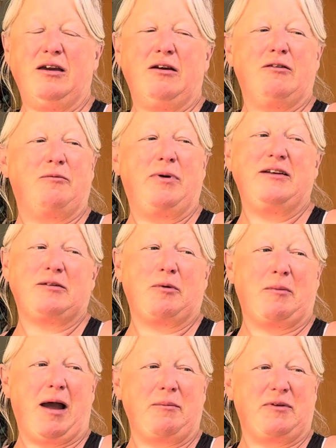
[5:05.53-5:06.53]
We've picked up a
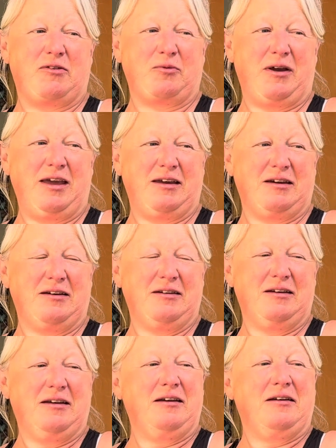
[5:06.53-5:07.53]
map this week
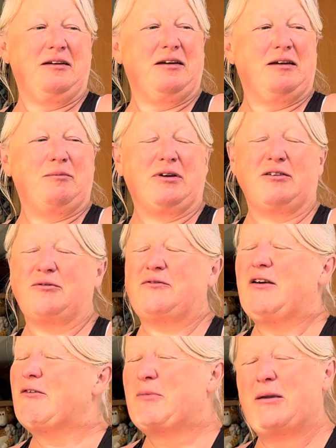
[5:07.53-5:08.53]
because we've
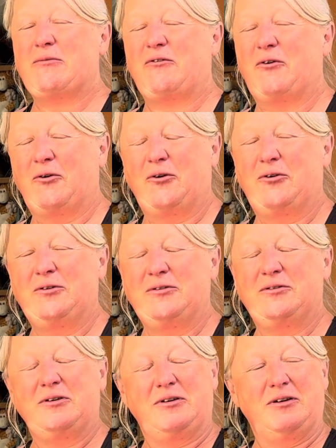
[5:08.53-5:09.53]
never been before.
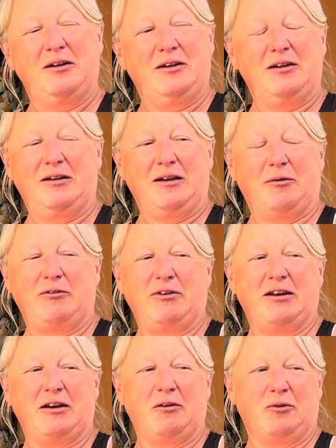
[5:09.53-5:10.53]
We really
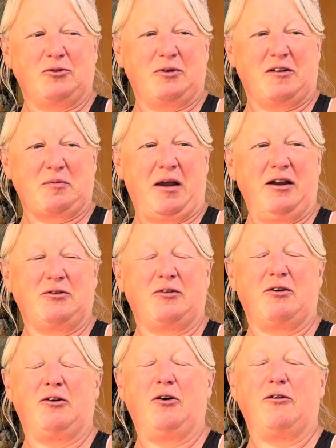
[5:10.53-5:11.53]
don't know what to expect, although
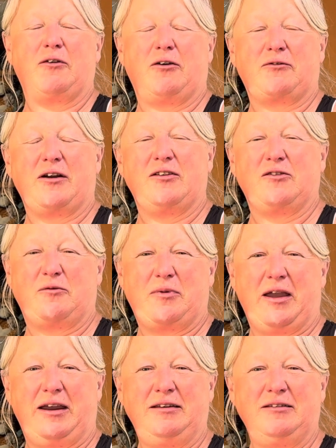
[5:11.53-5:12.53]
a lot of our friends have
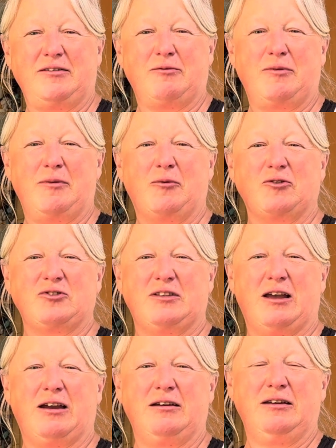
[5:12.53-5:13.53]
been. So we've been watching
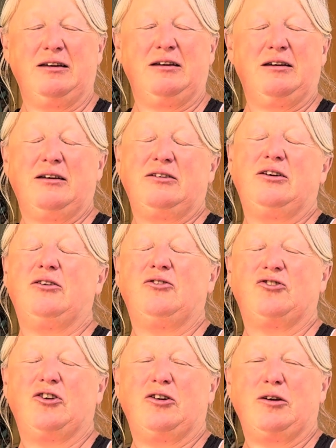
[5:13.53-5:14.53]
their
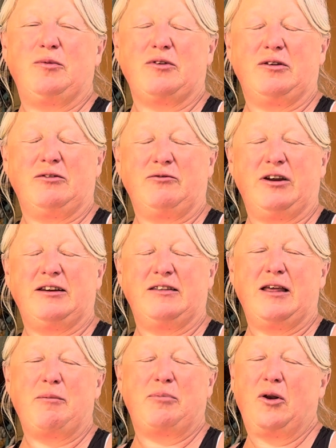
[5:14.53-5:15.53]
YouTubes and reading
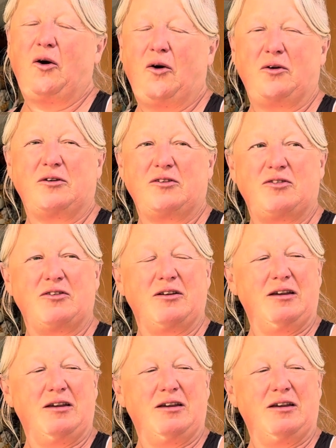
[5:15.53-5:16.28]
their blogs.